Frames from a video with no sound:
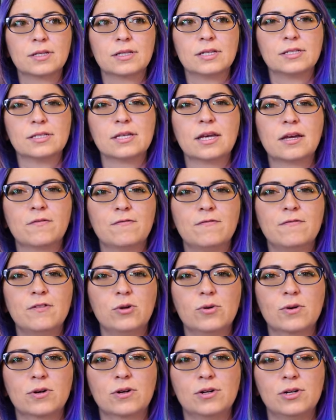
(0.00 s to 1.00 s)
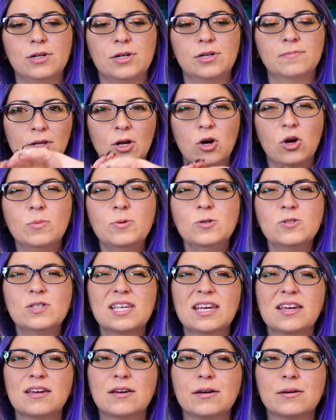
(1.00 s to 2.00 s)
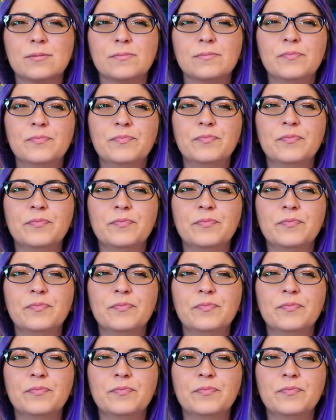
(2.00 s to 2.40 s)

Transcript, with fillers: it's like a floral, almost like a